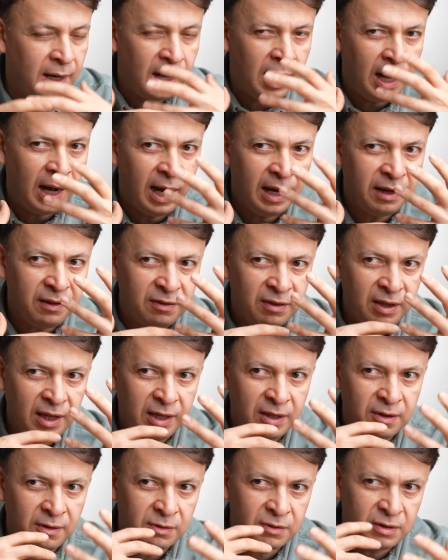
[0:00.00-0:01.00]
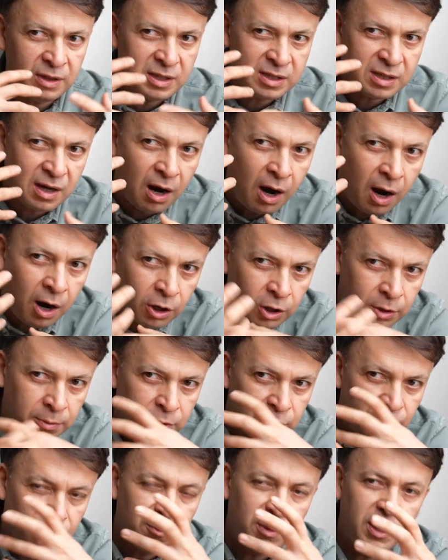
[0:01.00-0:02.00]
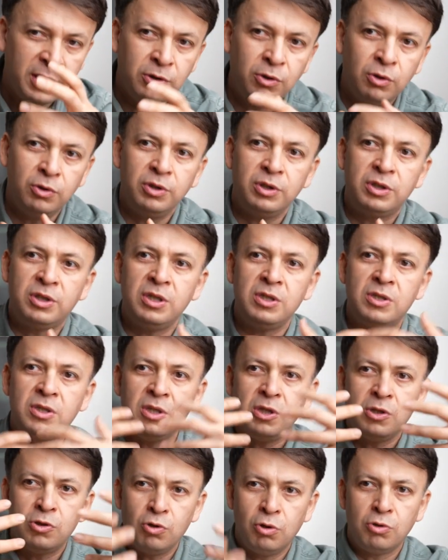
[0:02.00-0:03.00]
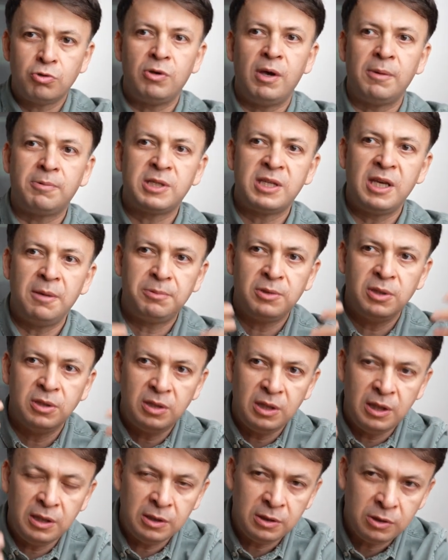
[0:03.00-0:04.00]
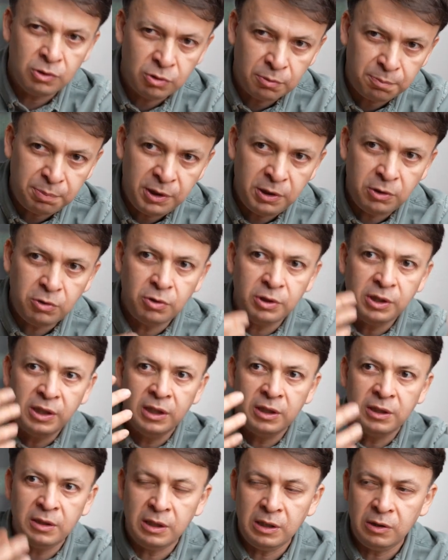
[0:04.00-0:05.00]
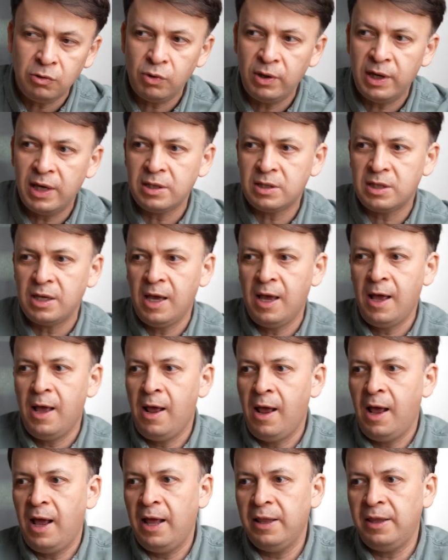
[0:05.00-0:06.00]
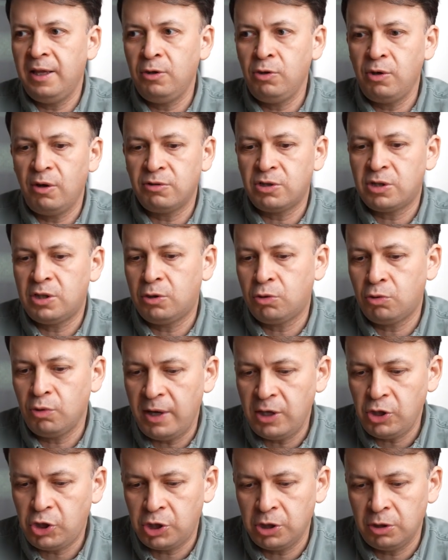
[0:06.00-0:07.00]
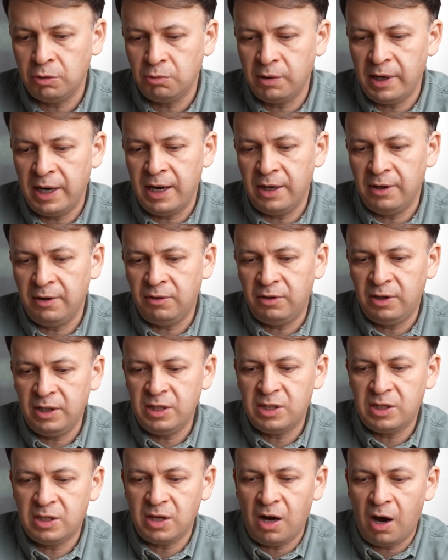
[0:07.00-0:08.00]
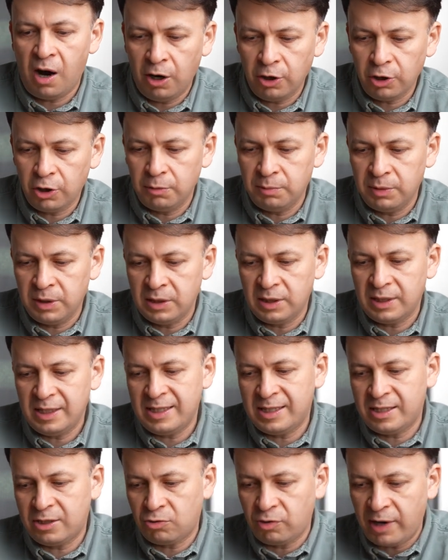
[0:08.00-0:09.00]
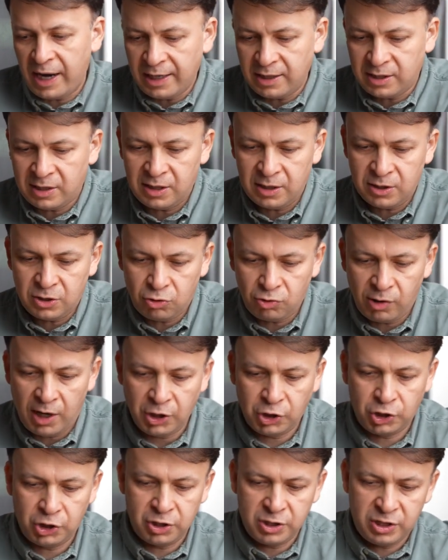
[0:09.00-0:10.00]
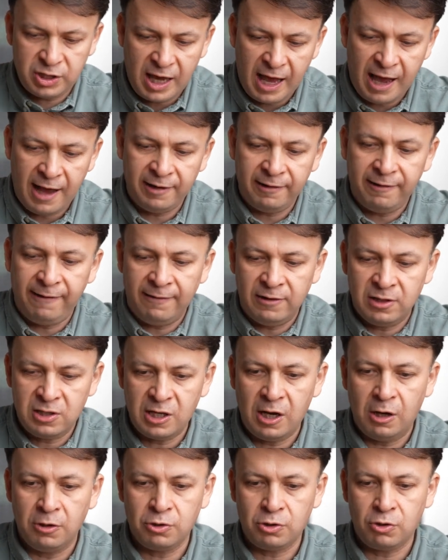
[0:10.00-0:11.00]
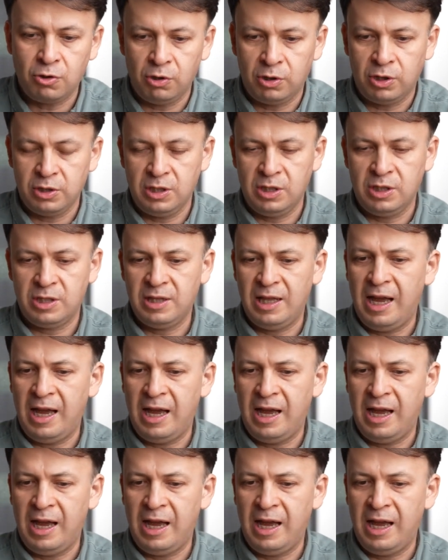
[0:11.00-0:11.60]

I think this argument of minorities is also accepted in European Union, in US. And then you have a situation where this argument strengthens Russia's hand in South Caucasus.